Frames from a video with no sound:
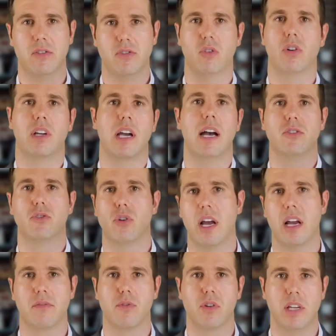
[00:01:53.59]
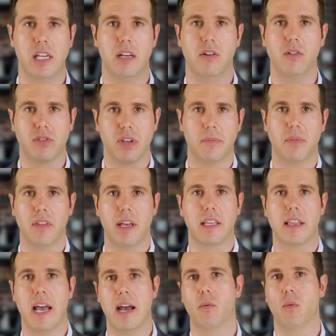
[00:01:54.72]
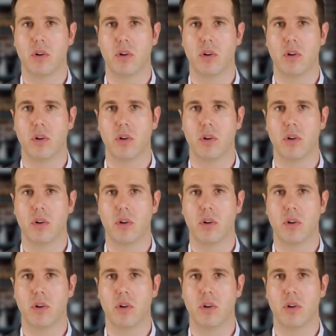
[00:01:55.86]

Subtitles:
so a contract for deed or something like that,